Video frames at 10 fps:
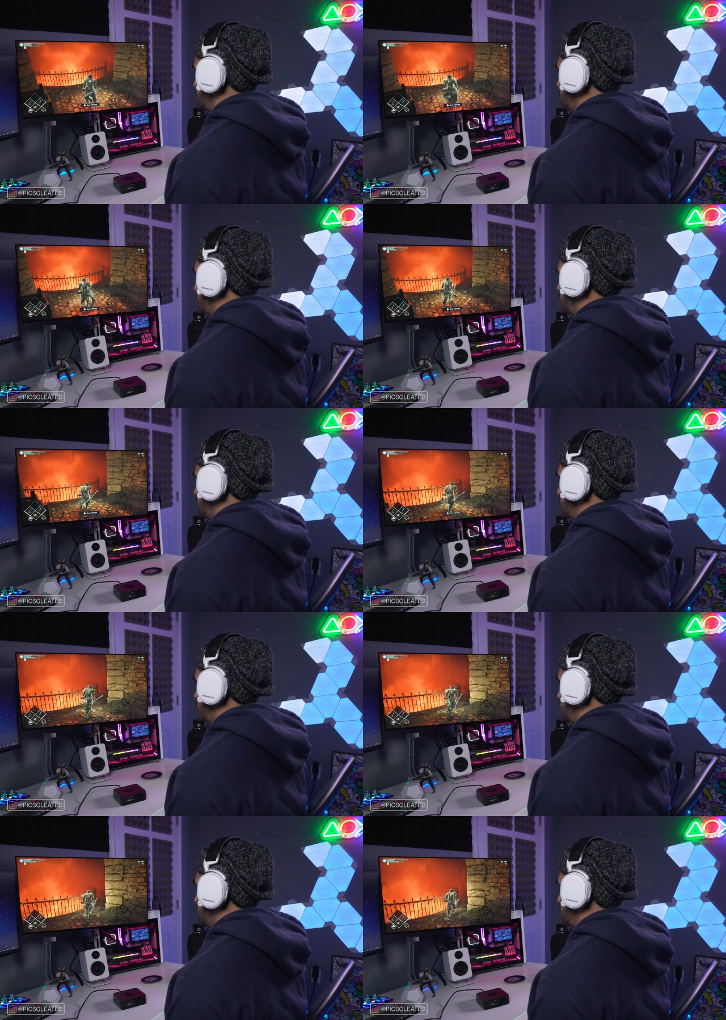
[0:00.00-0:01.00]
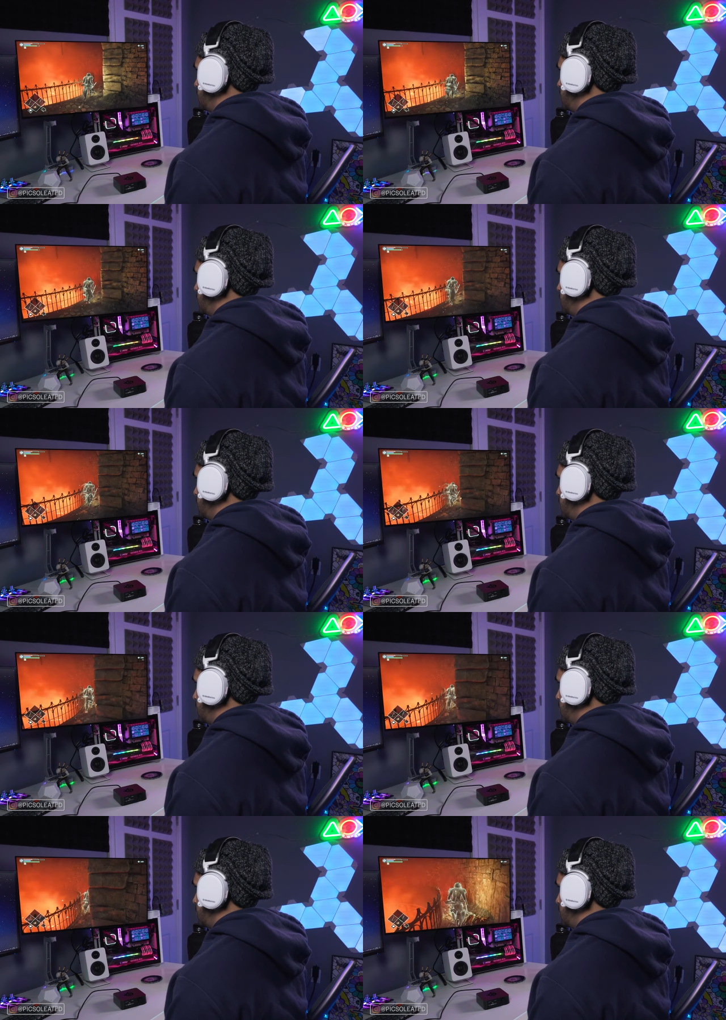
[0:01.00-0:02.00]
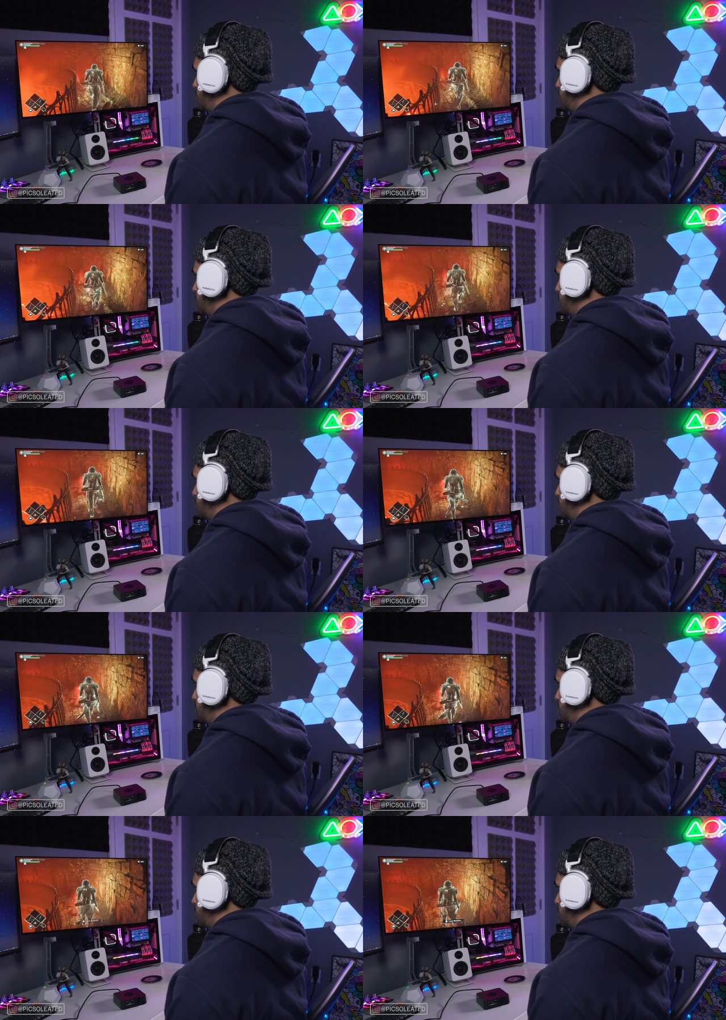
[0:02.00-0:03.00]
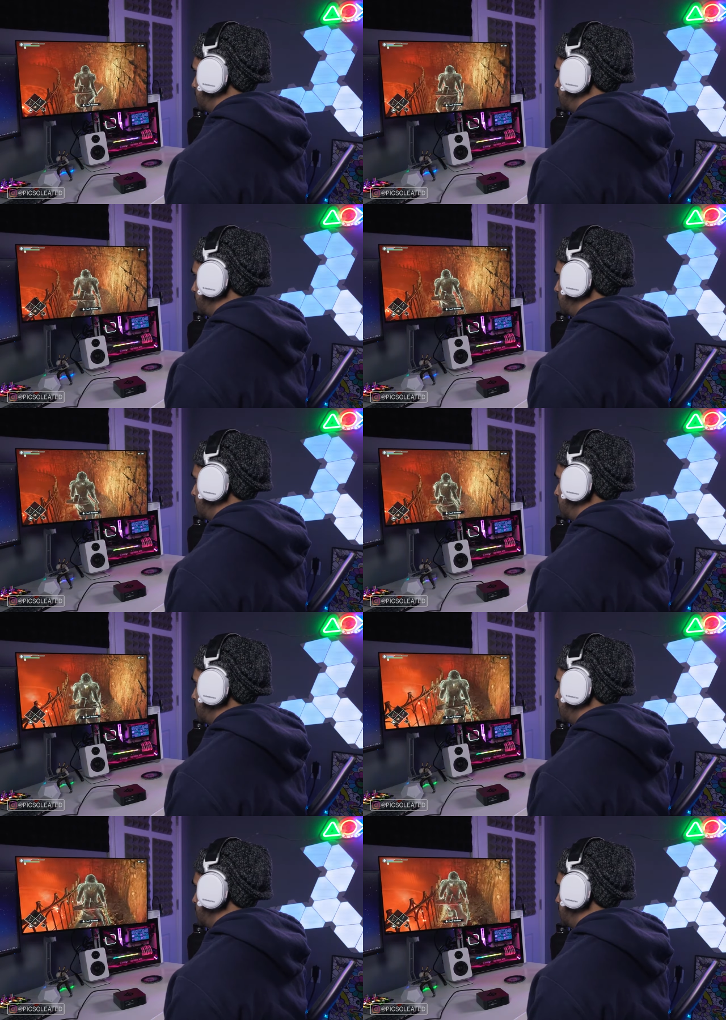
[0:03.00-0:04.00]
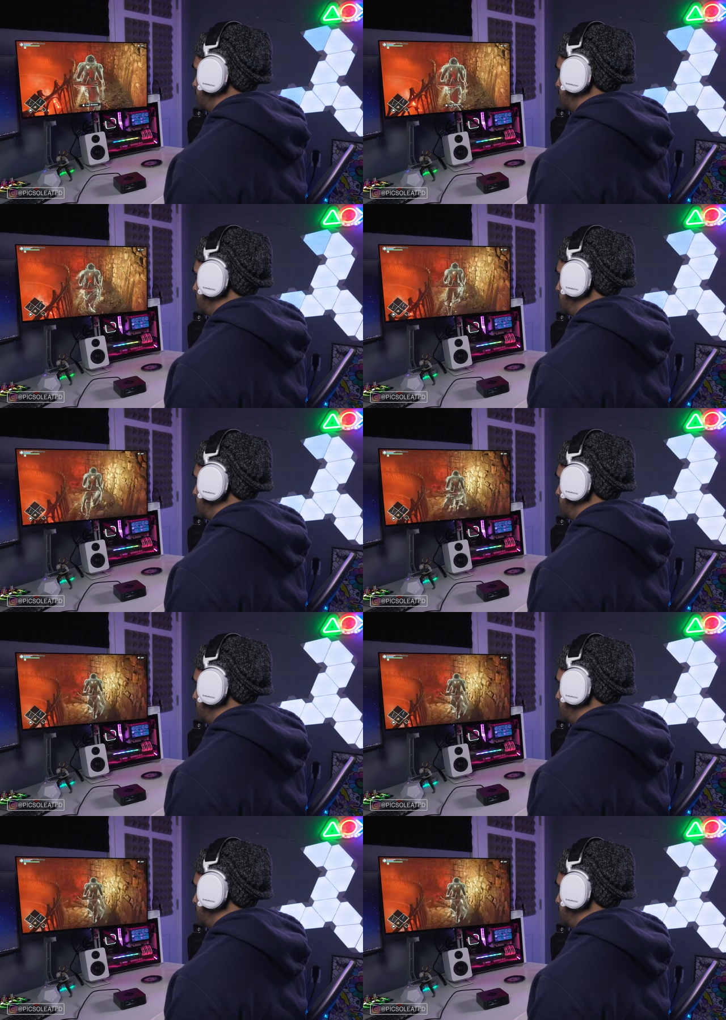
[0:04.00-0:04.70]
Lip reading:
No face is visible, so there are no lips to read.